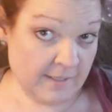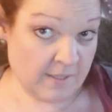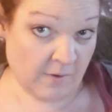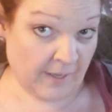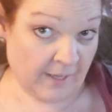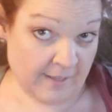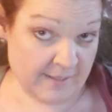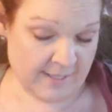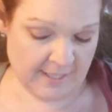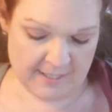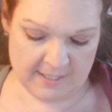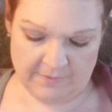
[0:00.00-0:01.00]
so I got
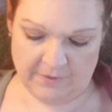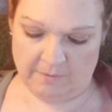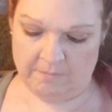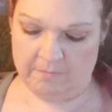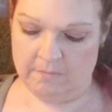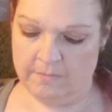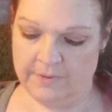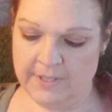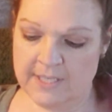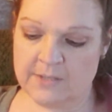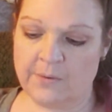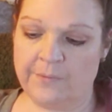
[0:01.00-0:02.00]
six of them.
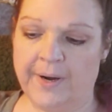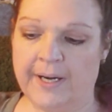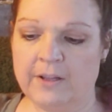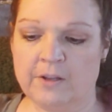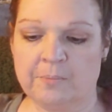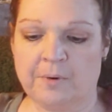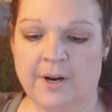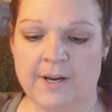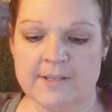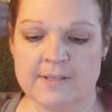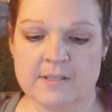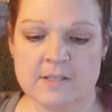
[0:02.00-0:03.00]
These were regular
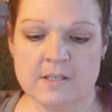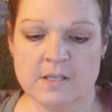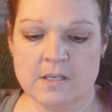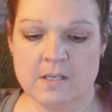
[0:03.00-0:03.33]
price.